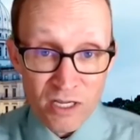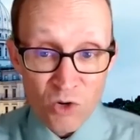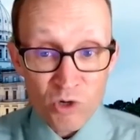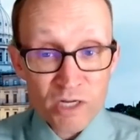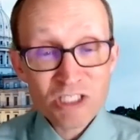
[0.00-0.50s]

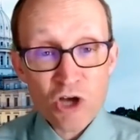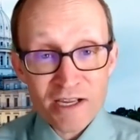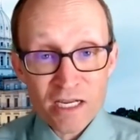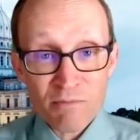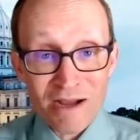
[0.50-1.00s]
We're going to be
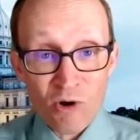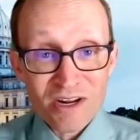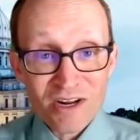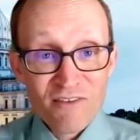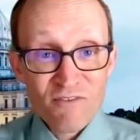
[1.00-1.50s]
talking about
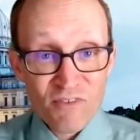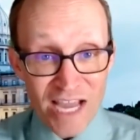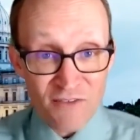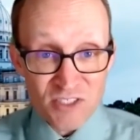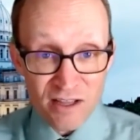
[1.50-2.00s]

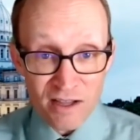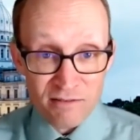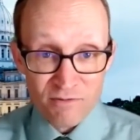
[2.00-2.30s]
FAFSA.